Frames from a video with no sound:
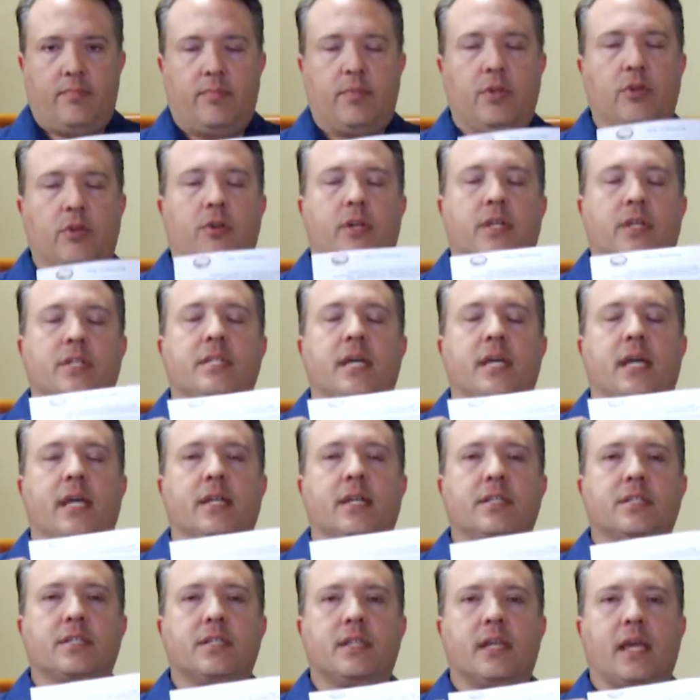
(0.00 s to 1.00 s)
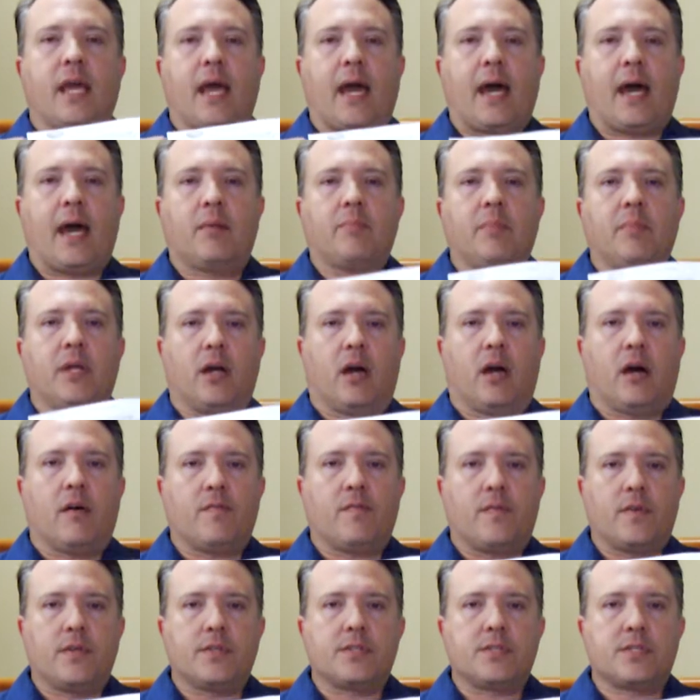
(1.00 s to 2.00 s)
you can take it to the admin
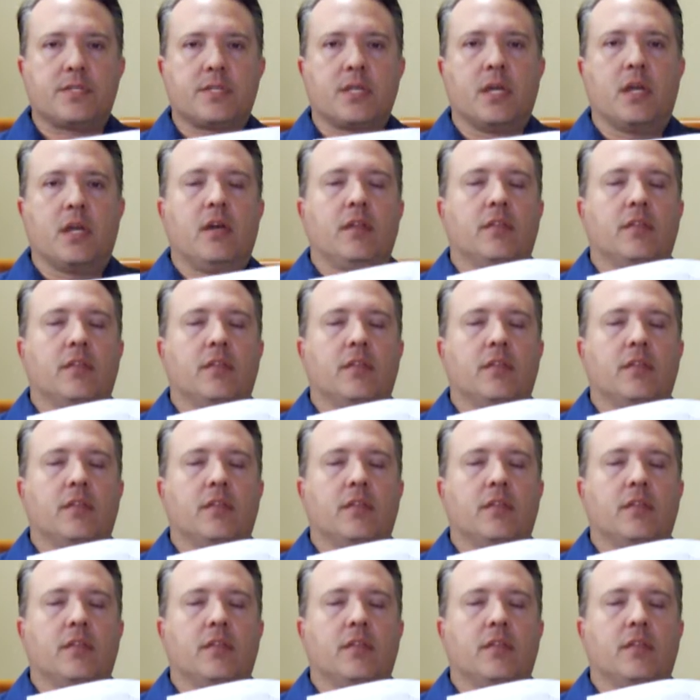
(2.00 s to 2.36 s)
office,